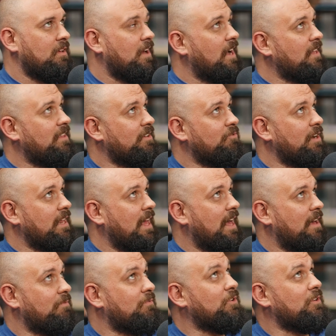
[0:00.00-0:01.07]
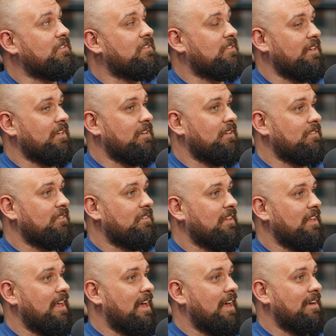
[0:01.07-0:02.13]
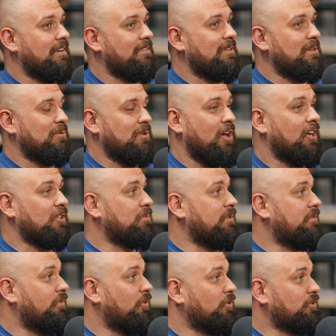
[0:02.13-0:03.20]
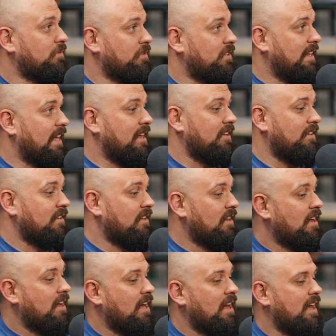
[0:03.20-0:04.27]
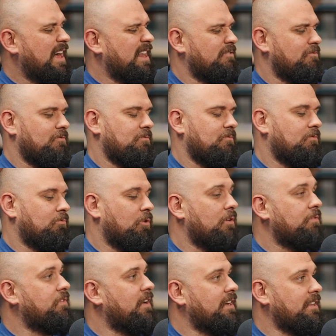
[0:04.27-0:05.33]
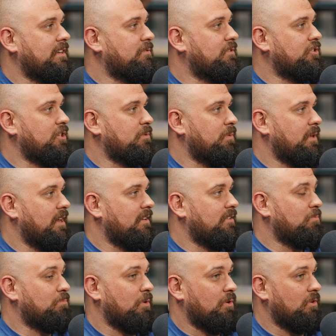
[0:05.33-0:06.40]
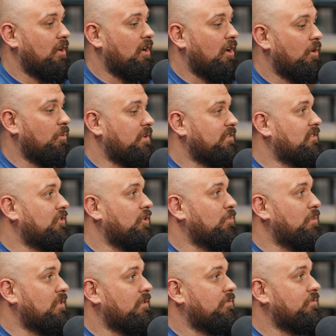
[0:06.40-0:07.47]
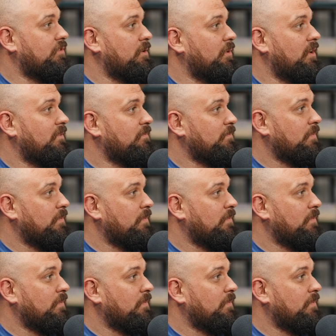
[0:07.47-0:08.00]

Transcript: I didn't really have good signal and it cost me a fortune for data, I had a rough idea of the GPS, but it always took me the freeway.